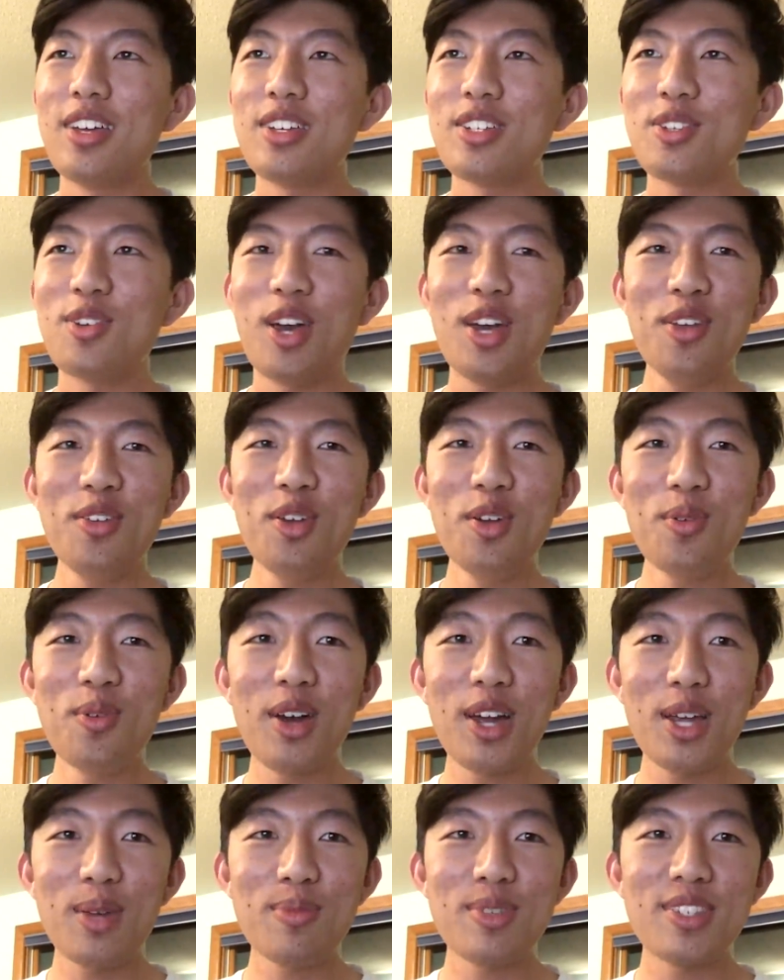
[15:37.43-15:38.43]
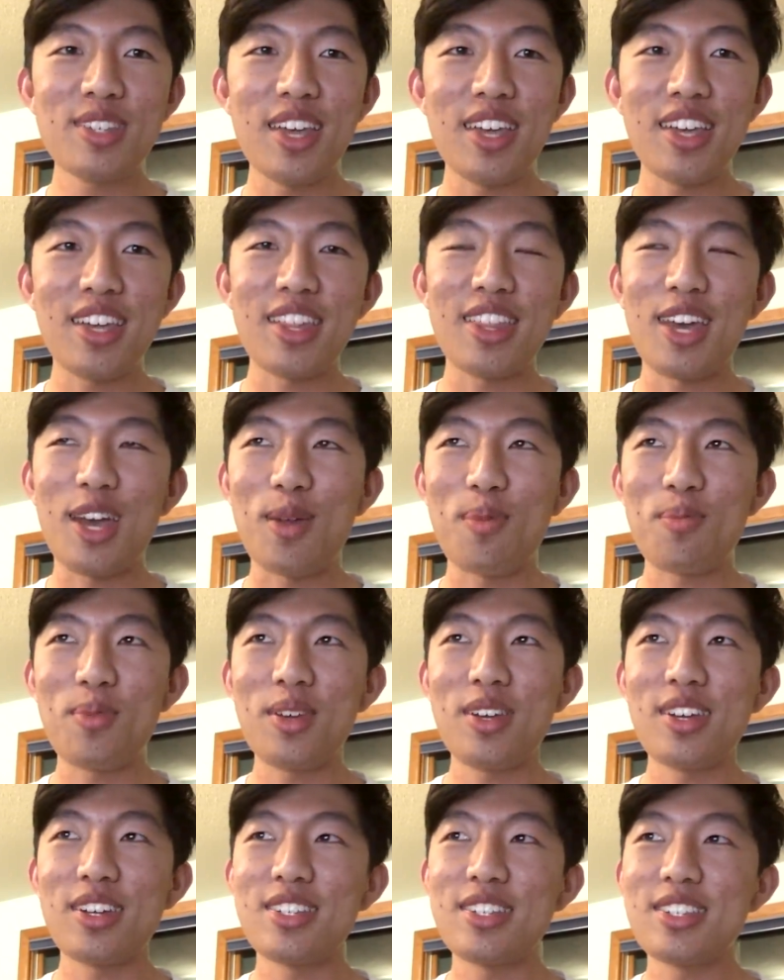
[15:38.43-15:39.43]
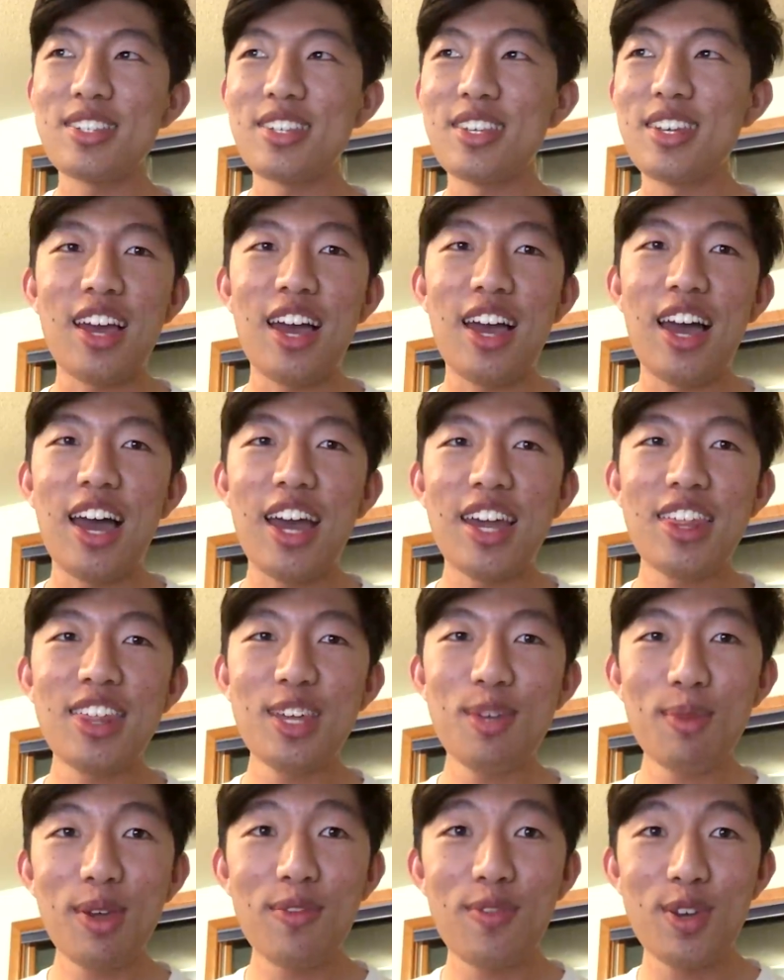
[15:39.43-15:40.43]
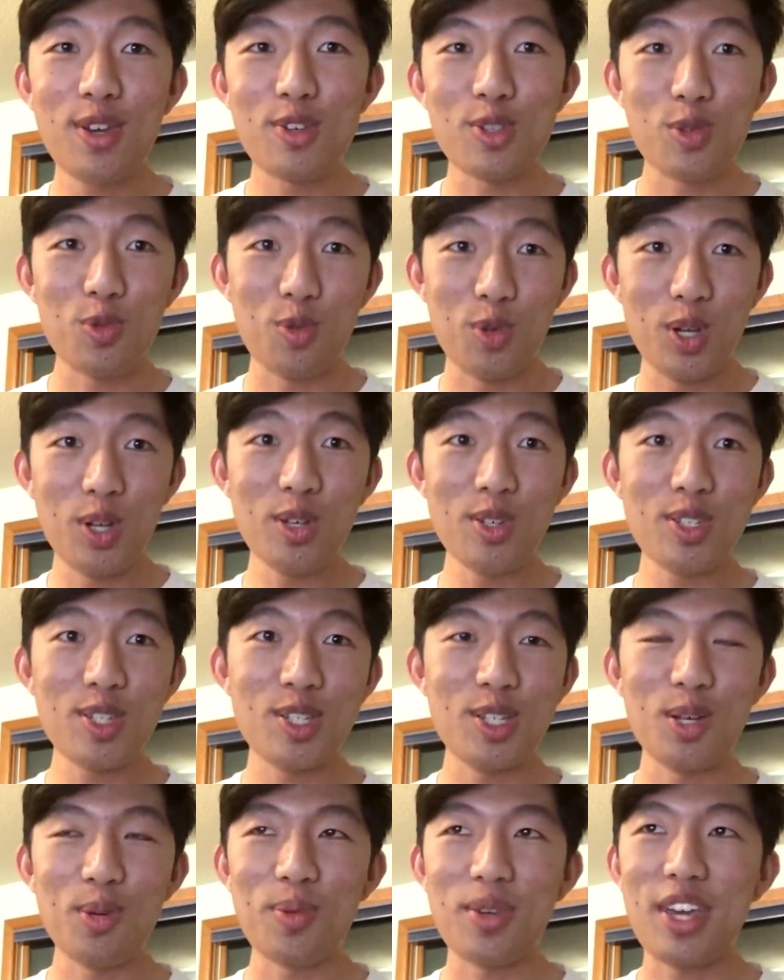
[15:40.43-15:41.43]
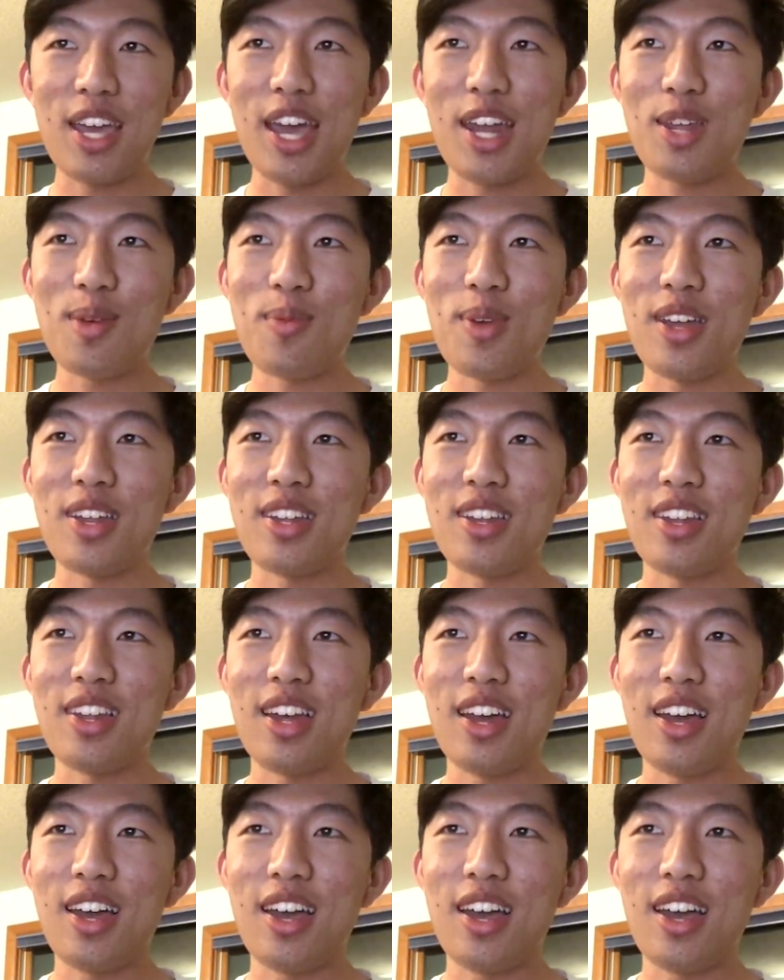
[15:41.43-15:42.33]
So I don't know why I'm saying that because I think my videos will still be animated.